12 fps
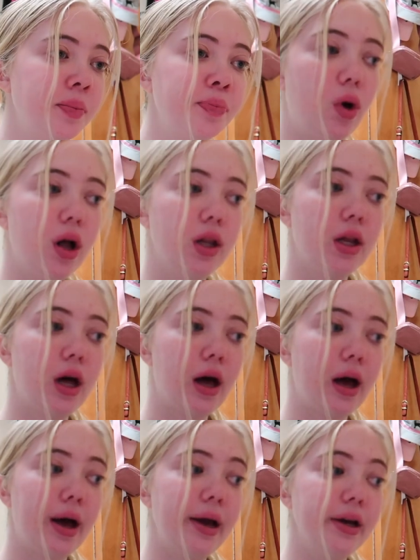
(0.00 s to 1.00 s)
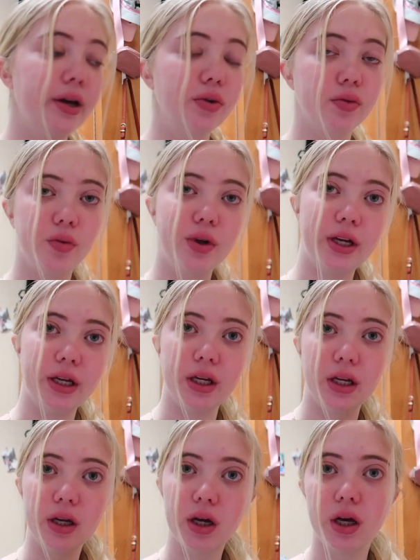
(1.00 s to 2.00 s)
while I
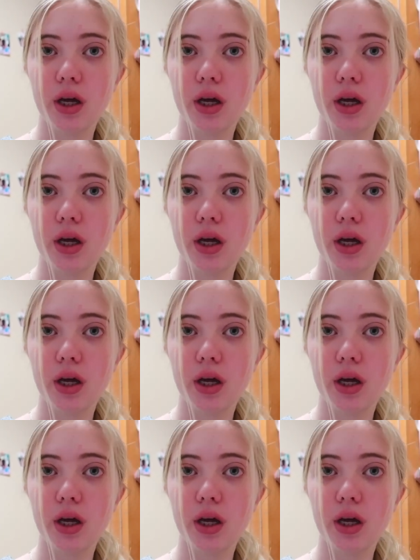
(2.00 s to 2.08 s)
read